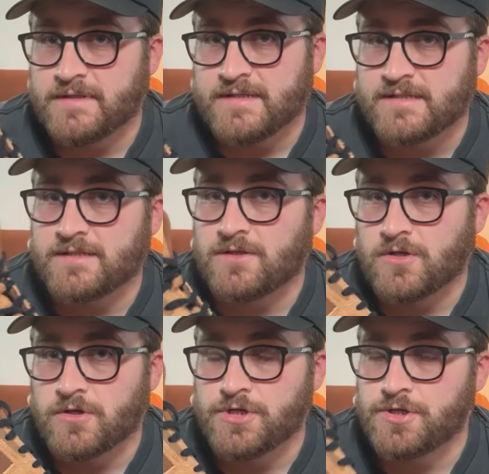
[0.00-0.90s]
this,
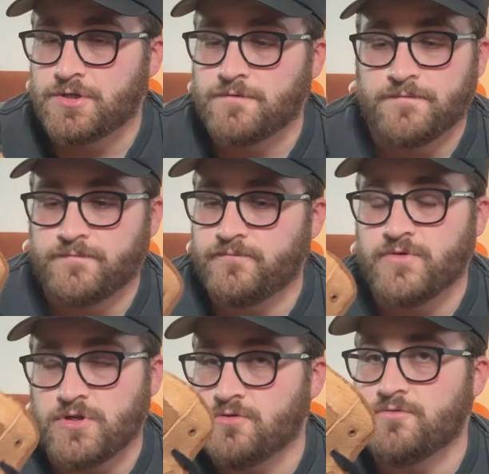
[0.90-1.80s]

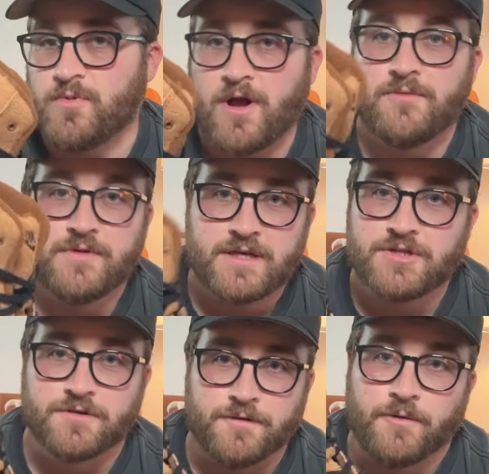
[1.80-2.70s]
you'd probably get
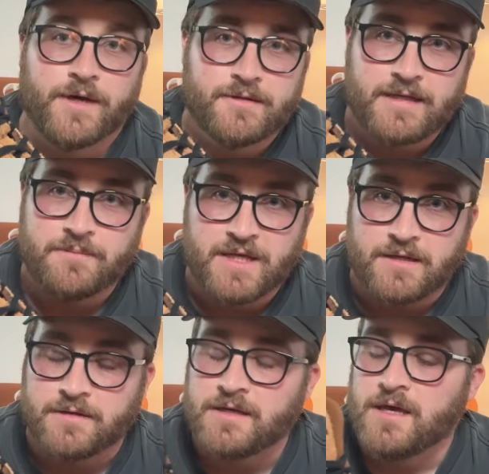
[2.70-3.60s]
your foot wet
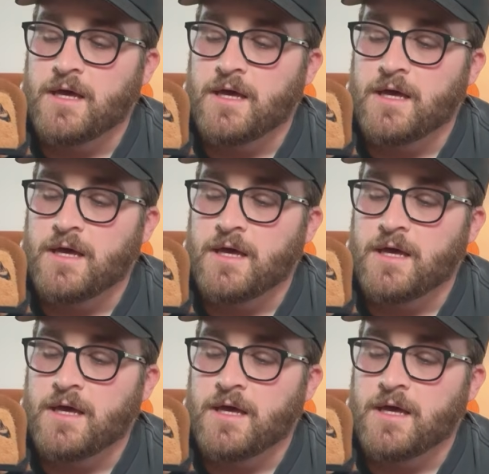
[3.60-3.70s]
immediately.